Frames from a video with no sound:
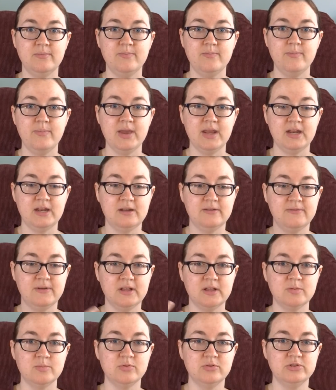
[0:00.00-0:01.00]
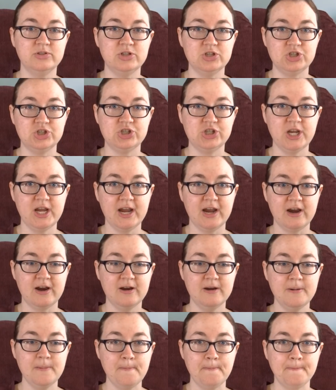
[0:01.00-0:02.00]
made it available to share,